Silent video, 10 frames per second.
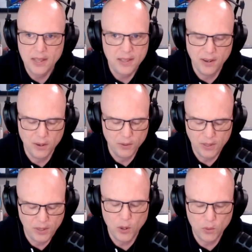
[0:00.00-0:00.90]

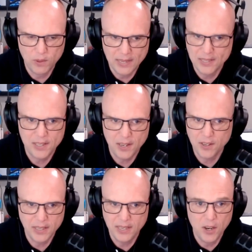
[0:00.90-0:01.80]
you don't
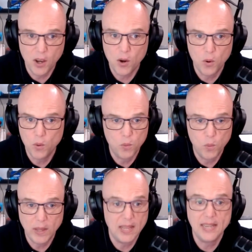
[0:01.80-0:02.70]
necessarily know
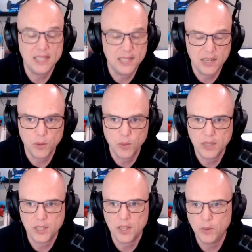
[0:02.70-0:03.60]
what license it
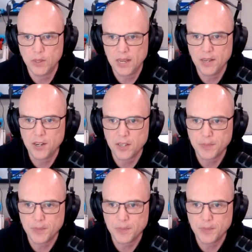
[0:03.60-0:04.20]
originally was under.